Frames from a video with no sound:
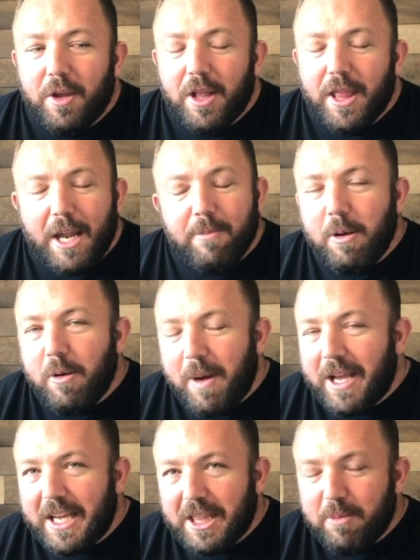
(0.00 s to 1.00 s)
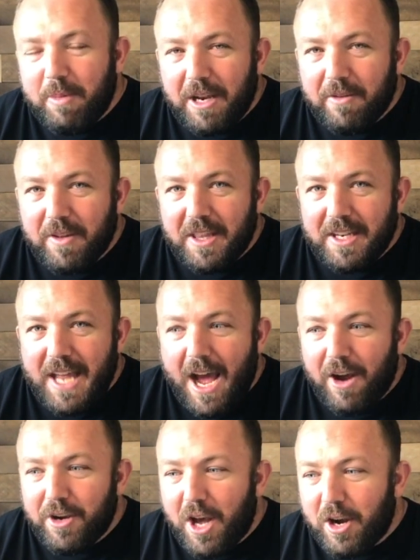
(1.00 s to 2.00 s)
a lot of people might get the benefit of the
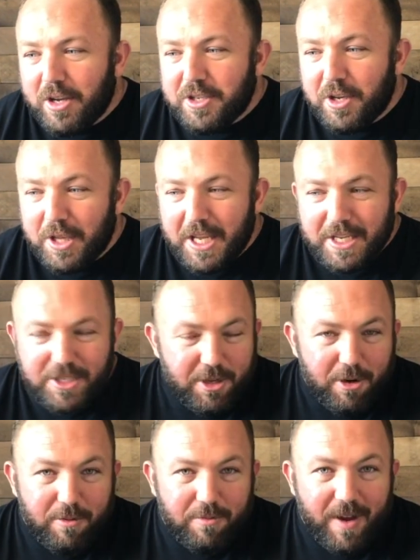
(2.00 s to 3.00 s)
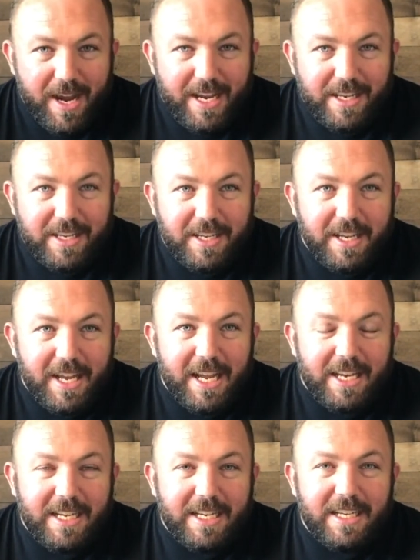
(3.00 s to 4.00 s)
doubt. Oh, it's only his third fight,
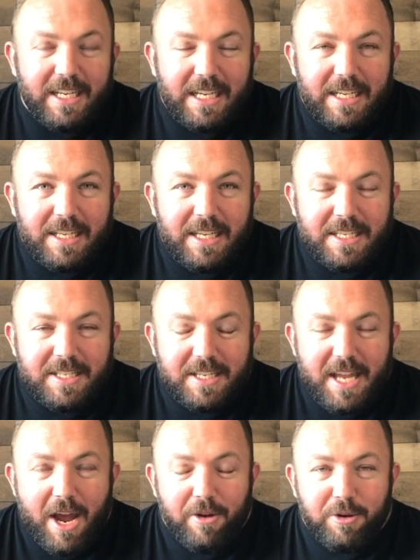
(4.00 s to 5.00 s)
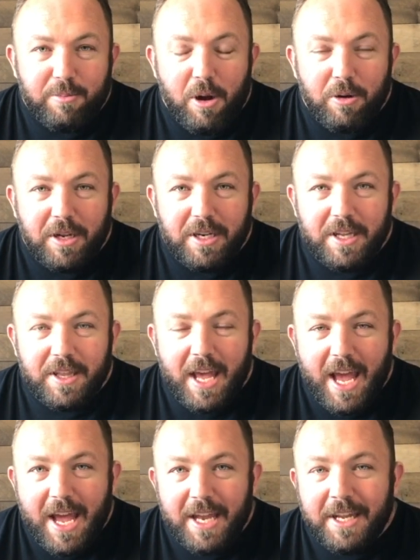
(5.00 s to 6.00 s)
and he knees a downed opponent in the
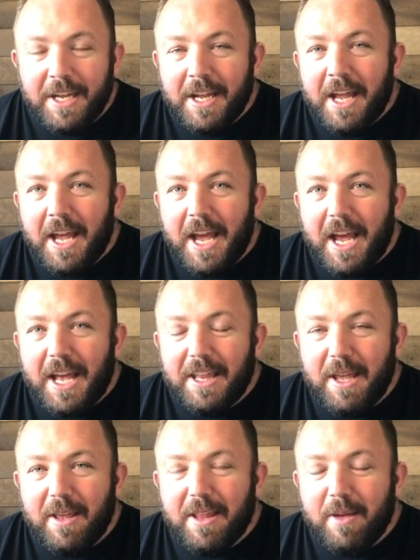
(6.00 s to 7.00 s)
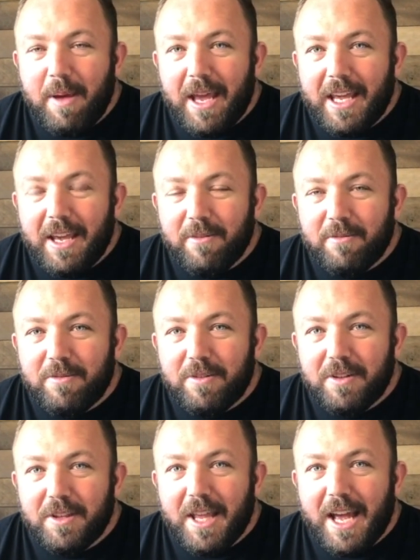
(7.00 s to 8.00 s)
head, and they may
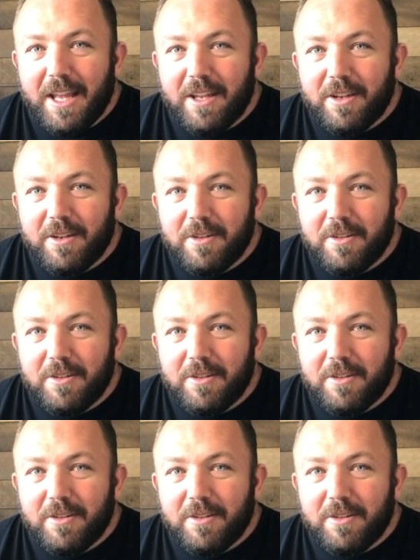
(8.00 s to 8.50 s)
give that